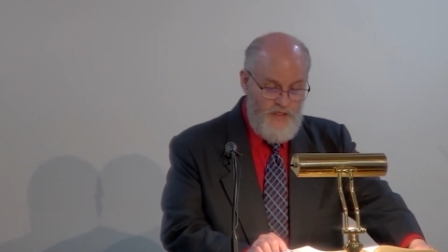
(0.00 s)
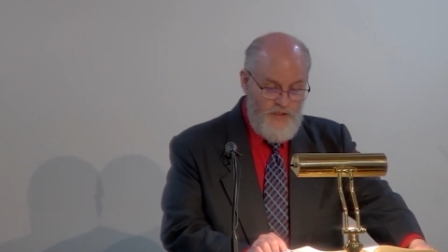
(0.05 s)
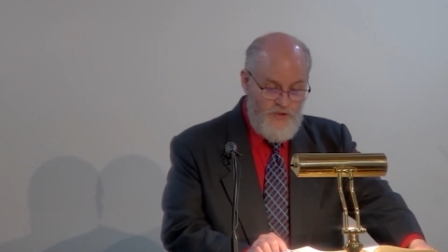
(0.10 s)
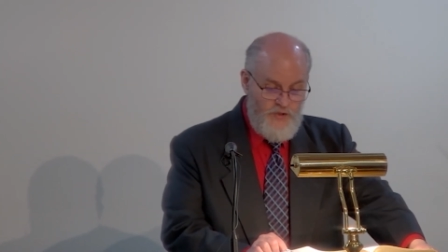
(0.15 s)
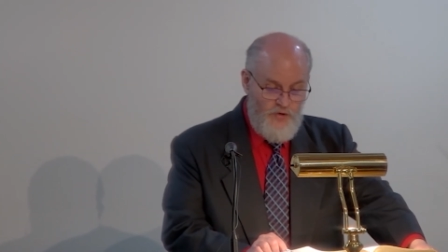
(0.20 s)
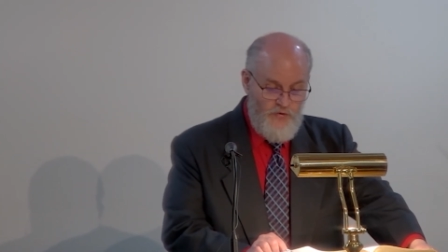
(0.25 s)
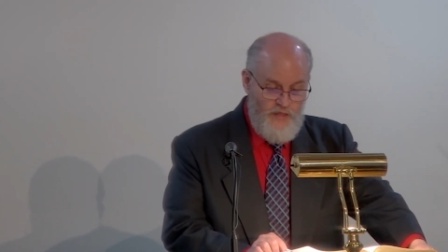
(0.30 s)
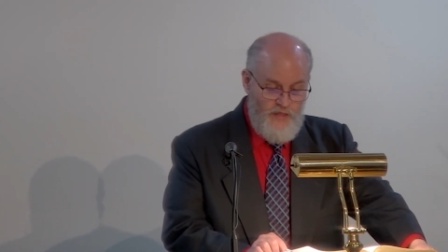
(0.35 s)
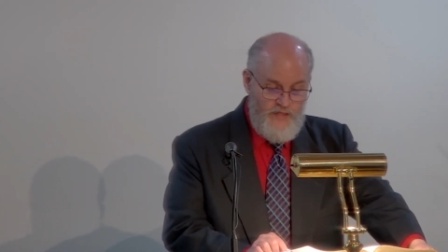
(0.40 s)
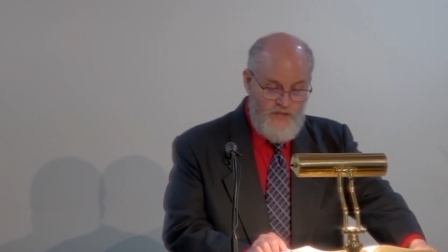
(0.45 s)

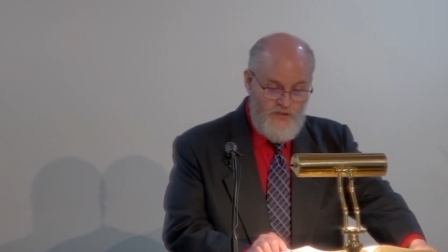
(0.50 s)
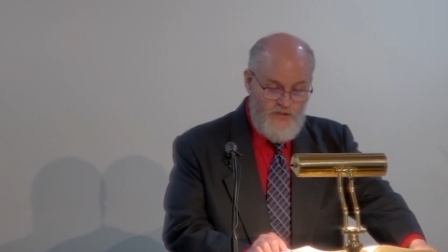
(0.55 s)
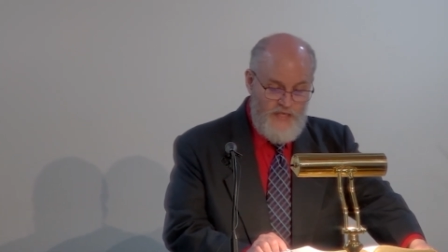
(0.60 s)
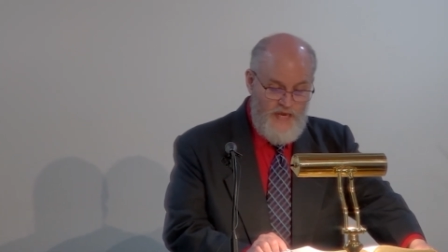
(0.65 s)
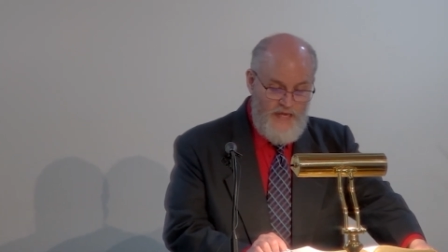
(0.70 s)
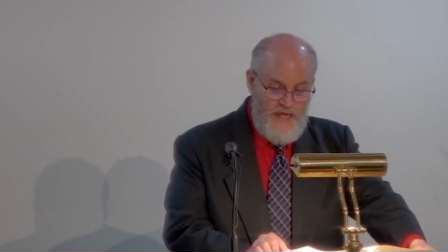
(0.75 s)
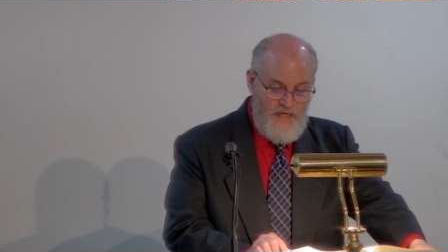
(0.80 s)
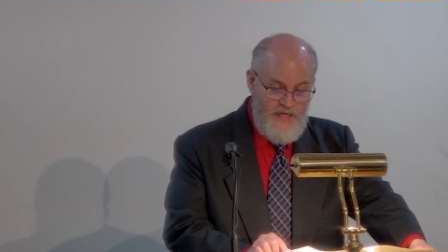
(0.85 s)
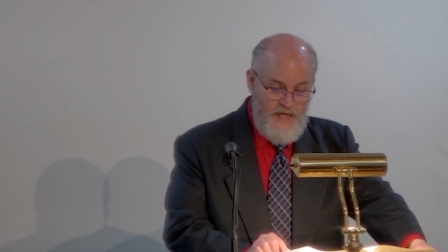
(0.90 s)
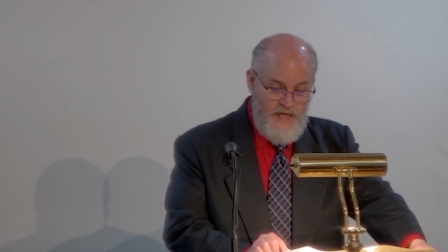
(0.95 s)
So they
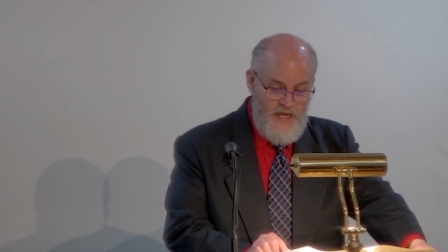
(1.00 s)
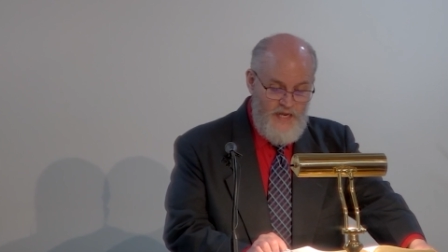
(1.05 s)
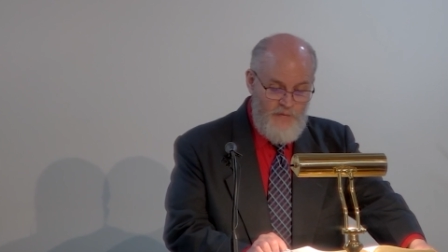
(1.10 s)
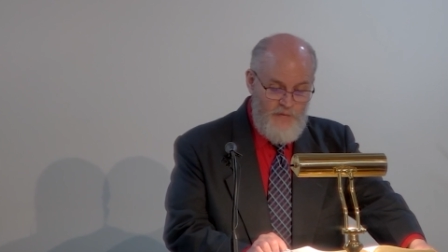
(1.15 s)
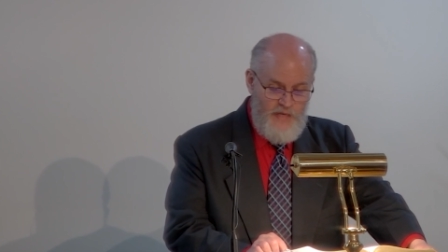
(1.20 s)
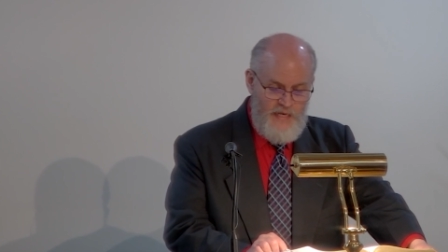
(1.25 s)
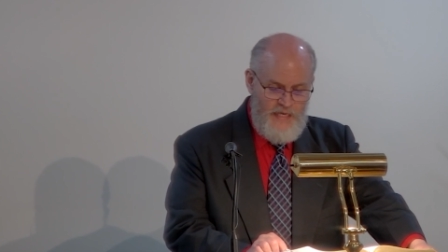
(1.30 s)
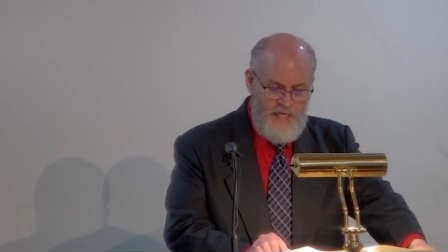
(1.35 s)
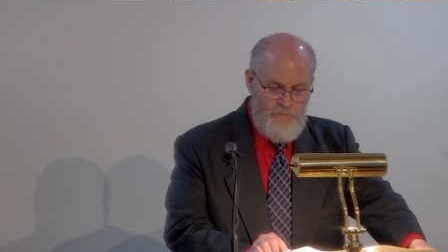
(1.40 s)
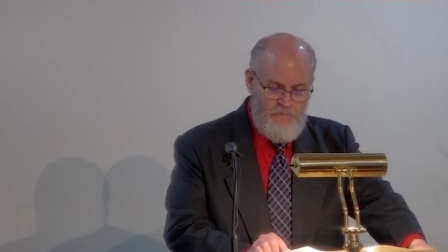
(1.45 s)
said to
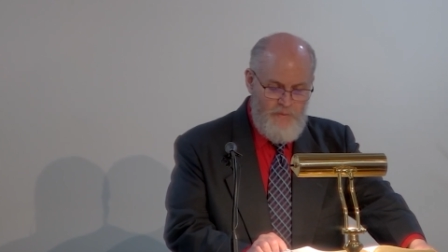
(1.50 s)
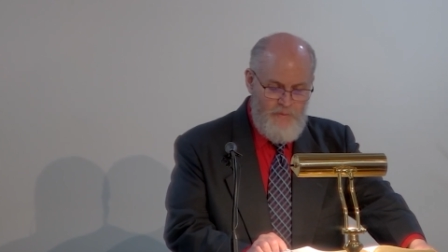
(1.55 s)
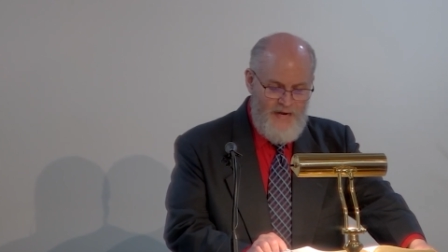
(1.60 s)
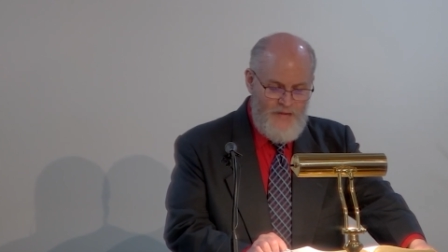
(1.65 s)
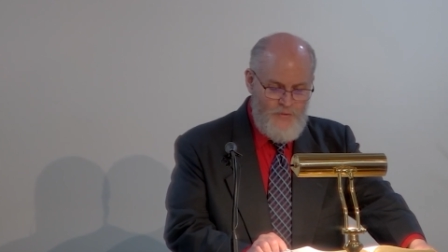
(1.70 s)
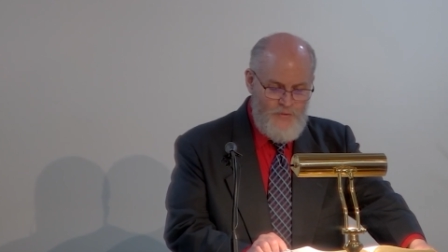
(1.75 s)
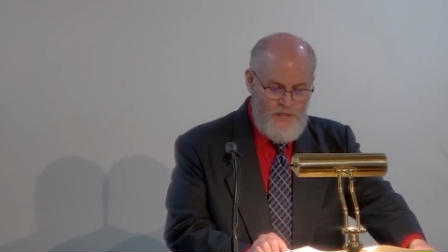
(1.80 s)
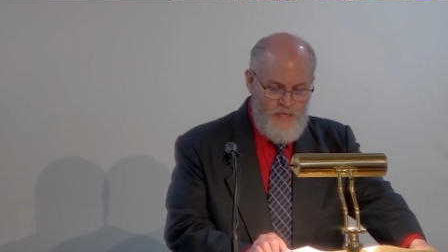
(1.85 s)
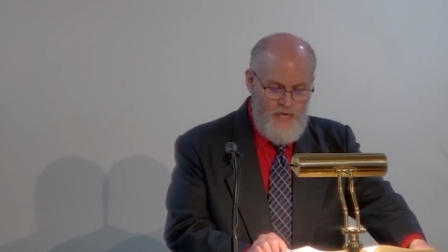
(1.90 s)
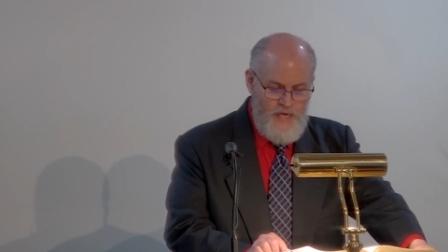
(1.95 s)
him, In
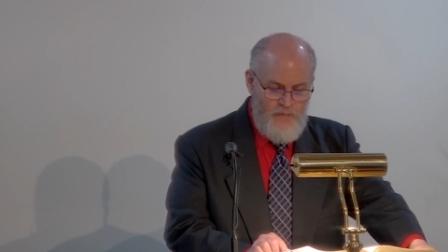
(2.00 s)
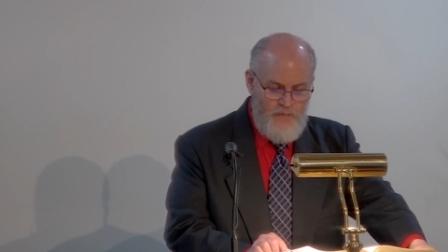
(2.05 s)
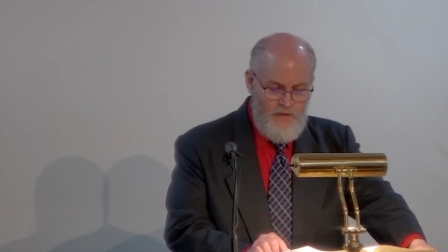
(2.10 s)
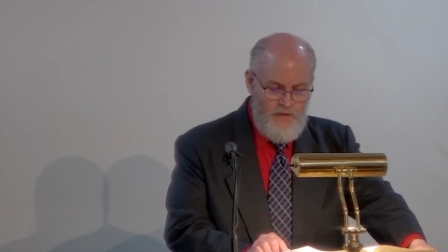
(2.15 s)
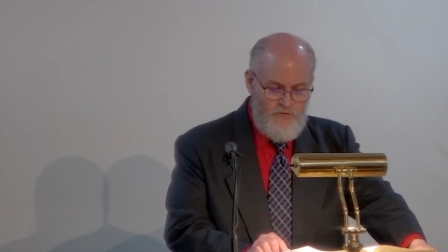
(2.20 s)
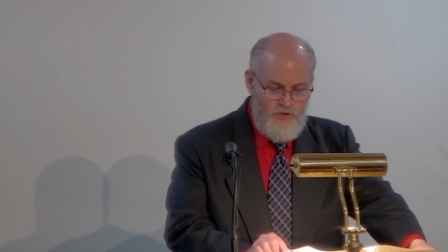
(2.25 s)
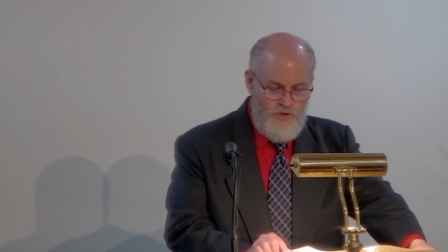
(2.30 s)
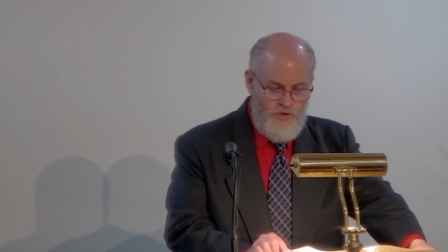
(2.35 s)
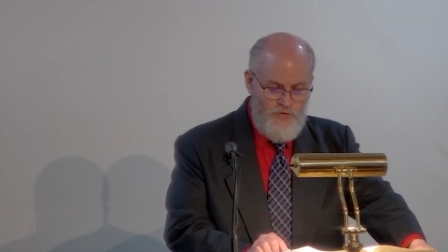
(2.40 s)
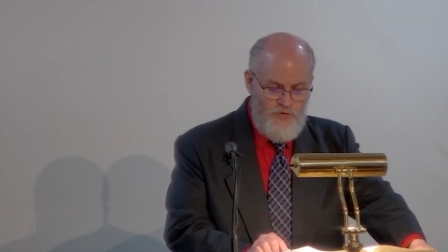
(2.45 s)
Bethlehem
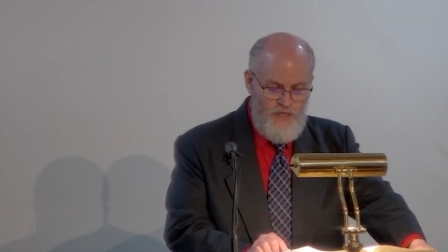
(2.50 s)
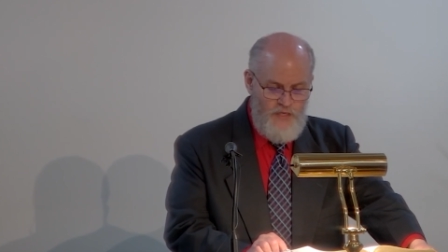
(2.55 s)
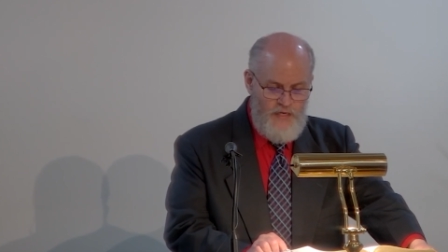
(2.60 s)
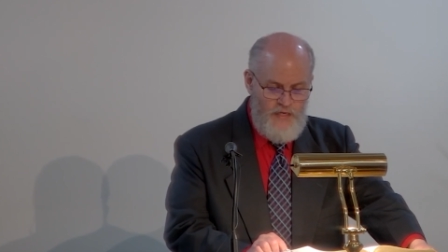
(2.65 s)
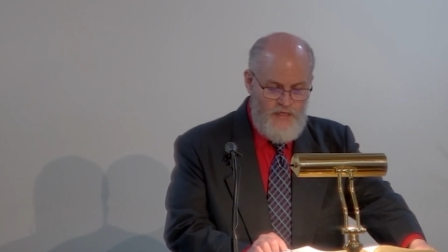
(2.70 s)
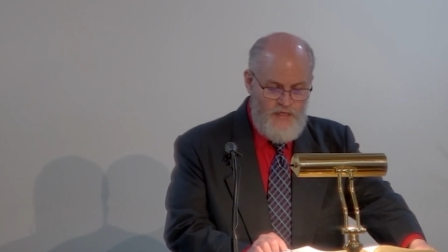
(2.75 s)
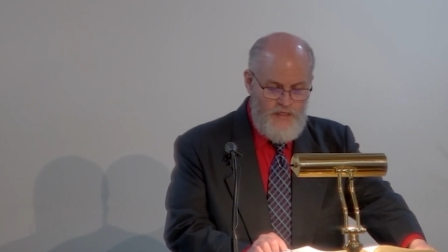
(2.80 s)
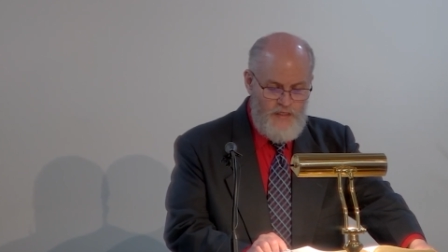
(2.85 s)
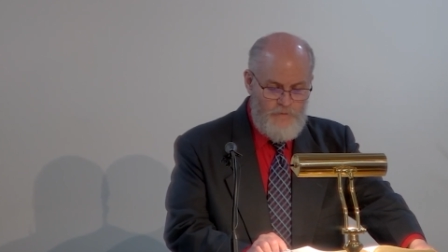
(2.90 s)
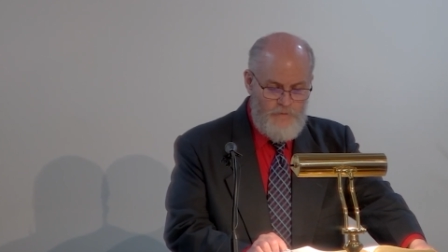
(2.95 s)
of
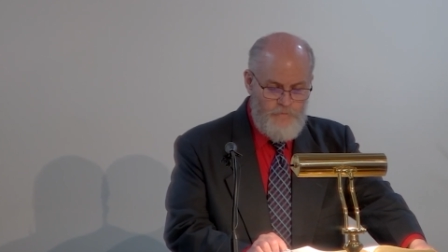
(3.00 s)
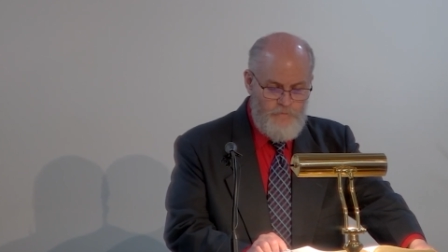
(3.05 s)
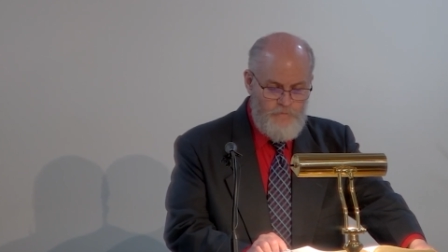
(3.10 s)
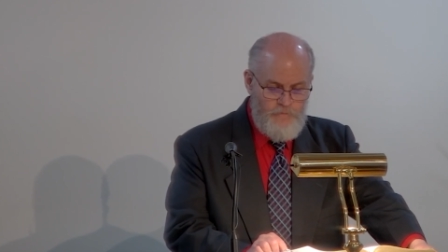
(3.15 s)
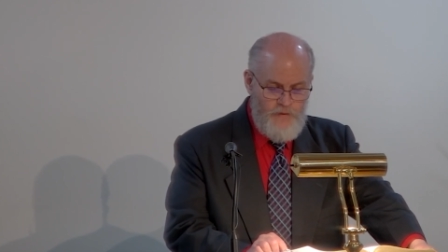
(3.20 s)
Judea,